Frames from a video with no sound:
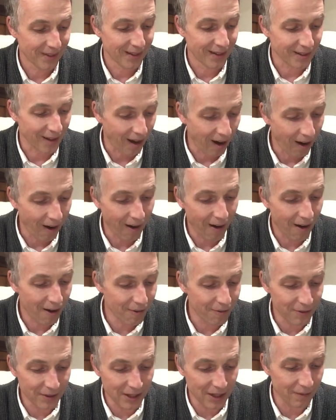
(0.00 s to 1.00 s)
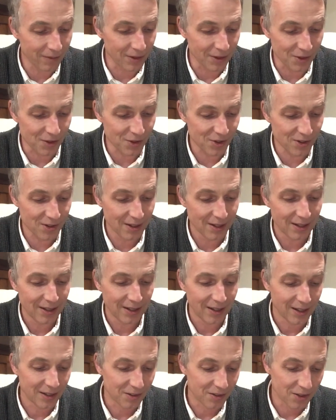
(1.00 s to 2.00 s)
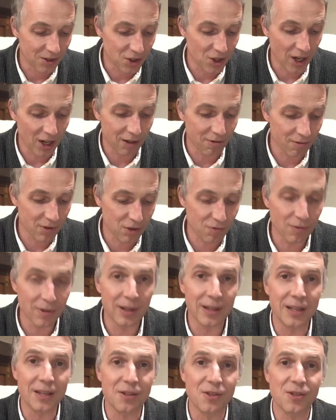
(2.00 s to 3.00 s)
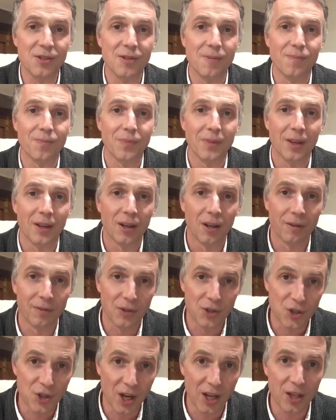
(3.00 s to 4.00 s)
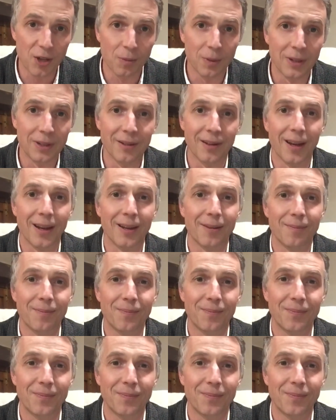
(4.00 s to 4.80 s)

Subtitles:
At the heart of forgiveness is the generous release of a genuine debt.